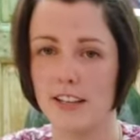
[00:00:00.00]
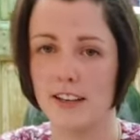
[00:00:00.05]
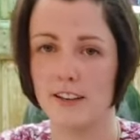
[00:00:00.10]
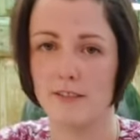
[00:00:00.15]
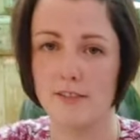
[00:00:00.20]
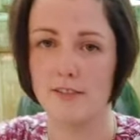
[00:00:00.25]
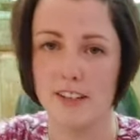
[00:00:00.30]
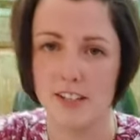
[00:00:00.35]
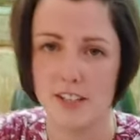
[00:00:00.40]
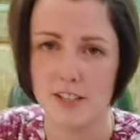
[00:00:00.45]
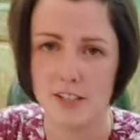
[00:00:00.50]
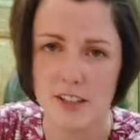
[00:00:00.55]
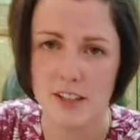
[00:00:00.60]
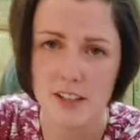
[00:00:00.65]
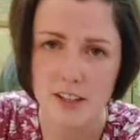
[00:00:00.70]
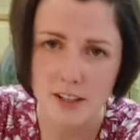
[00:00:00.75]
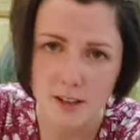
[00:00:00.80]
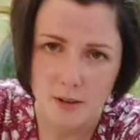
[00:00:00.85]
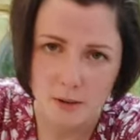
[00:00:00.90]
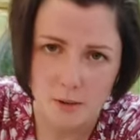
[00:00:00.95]
and finish.
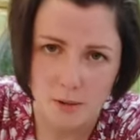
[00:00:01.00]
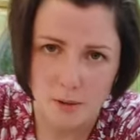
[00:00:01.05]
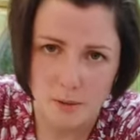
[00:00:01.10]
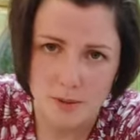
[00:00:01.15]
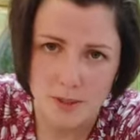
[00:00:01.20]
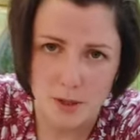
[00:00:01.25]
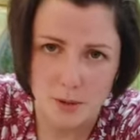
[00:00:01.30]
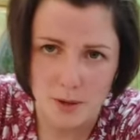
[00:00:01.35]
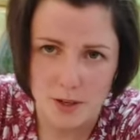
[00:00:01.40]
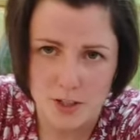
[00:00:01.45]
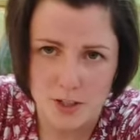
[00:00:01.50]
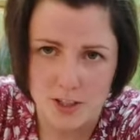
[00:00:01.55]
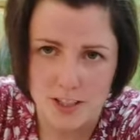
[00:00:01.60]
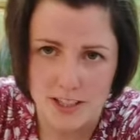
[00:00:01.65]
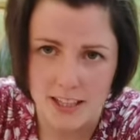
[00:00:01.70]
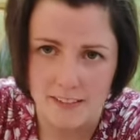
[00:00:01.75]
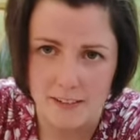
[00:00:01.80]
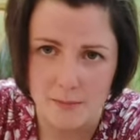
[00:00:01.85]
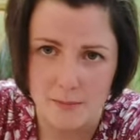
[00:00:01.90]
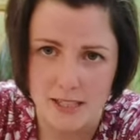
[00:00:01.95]
Oh, there was a question
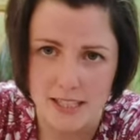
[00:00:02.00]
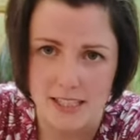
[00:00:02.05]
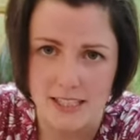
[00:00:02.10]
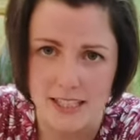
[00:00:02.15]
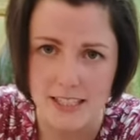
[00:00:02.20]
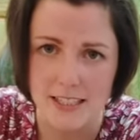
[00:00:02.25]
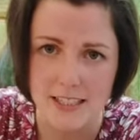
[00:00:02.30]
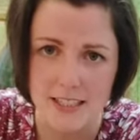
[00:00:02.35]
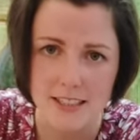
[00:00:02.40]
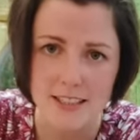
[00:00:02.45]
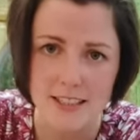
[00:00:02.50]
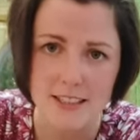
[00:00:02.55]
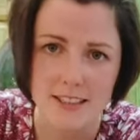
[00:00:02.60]
there, I missed it.